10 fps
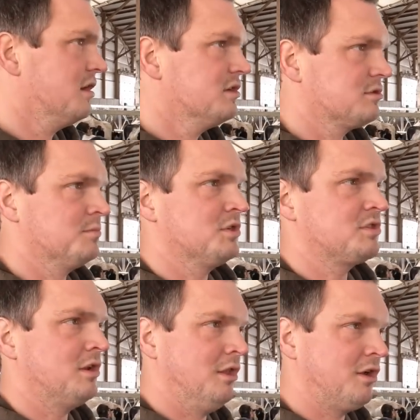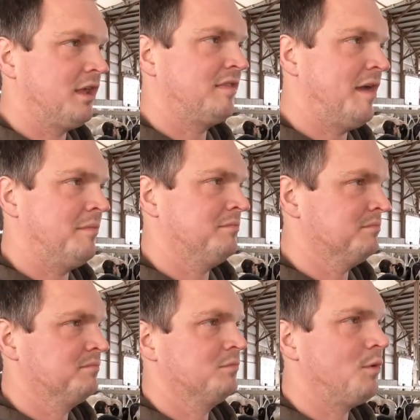So I'm just going to look at
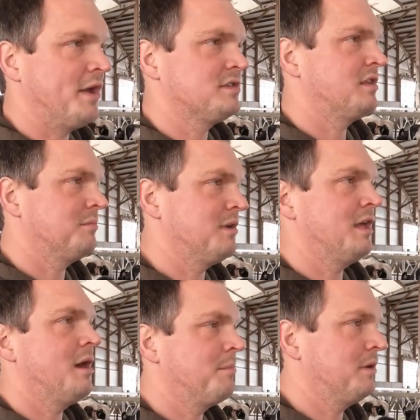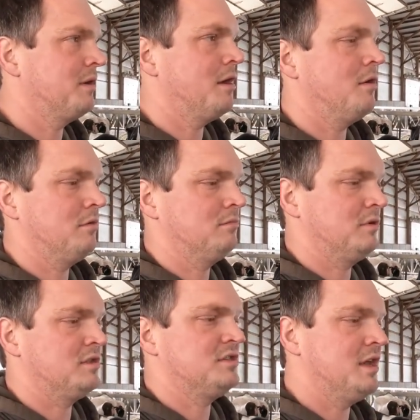them, watch them get up and down,
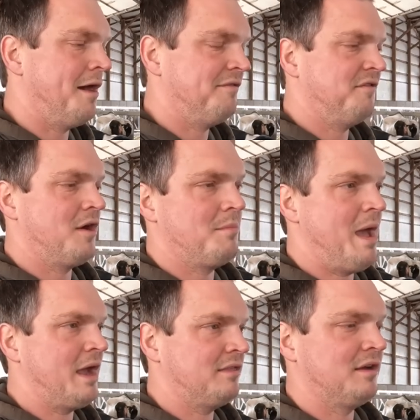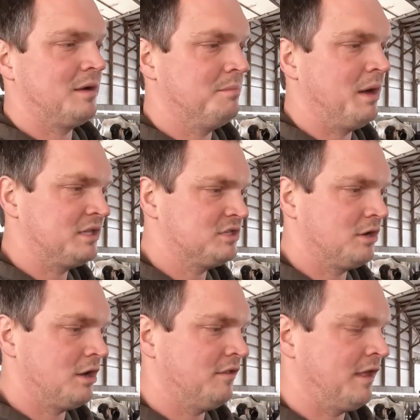and see how far back their butts
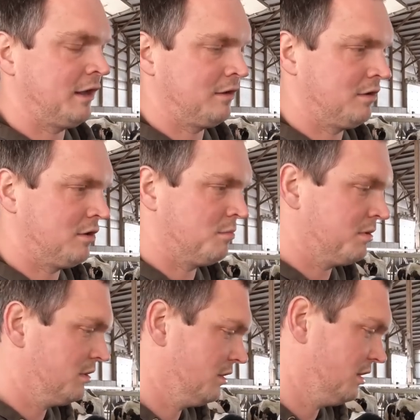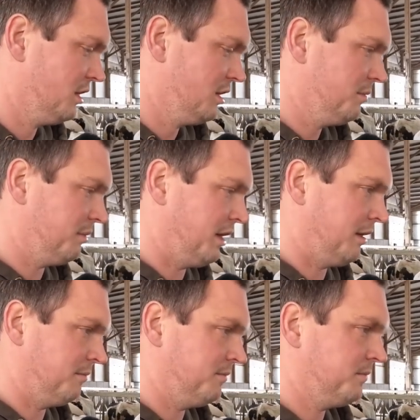are on that curb. But
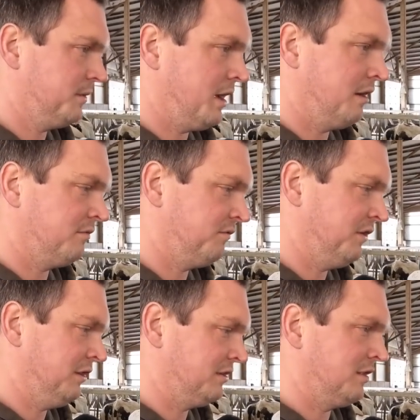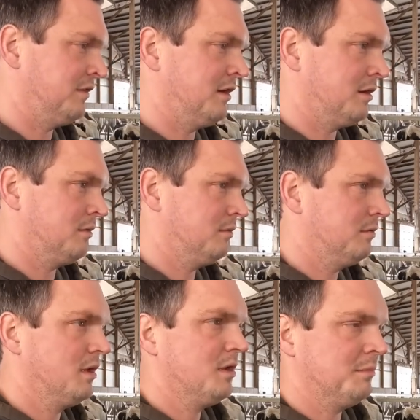I have a feeling that I
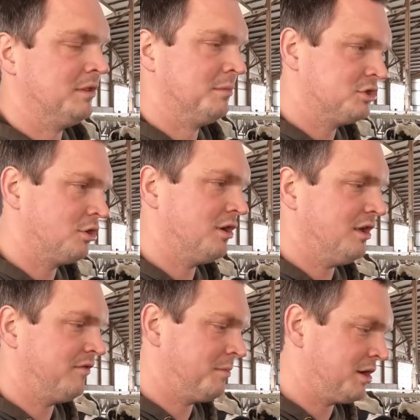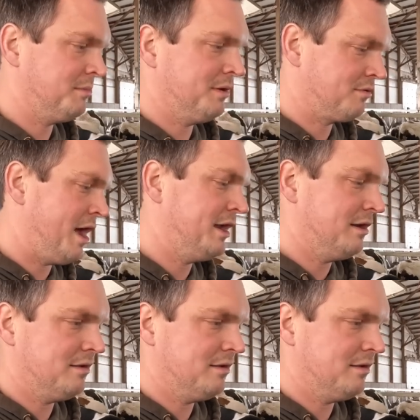mean the majority of them are going to be right